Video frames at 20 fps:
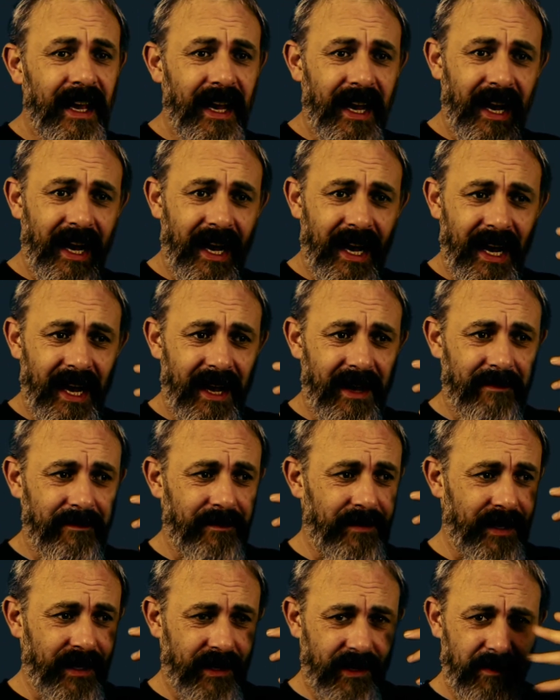
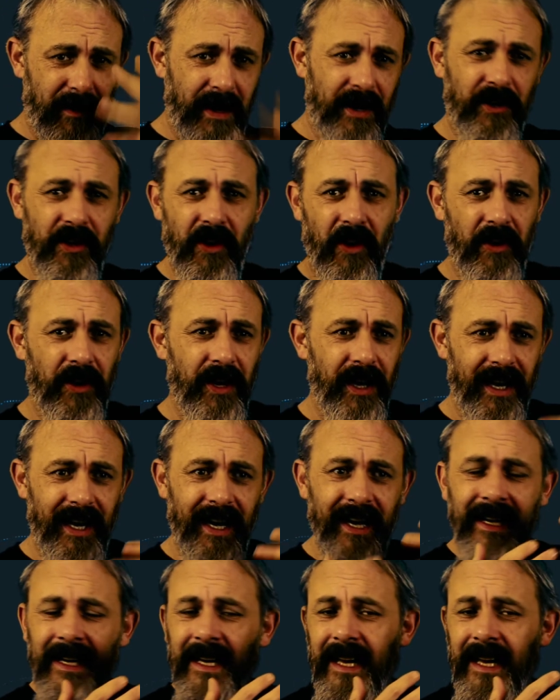Command & Conquer,